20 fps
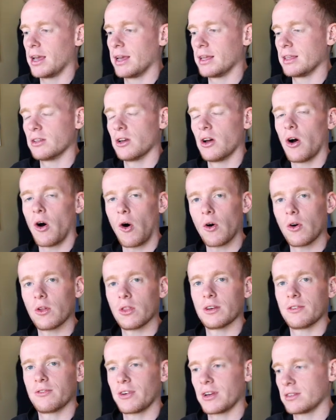and all
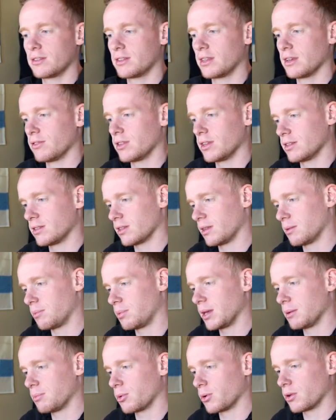the festivities and the
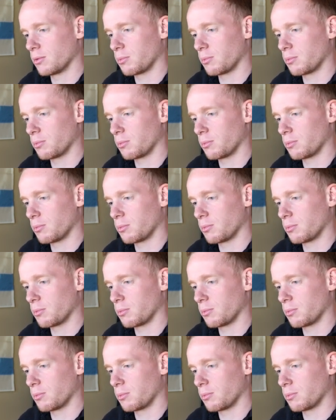people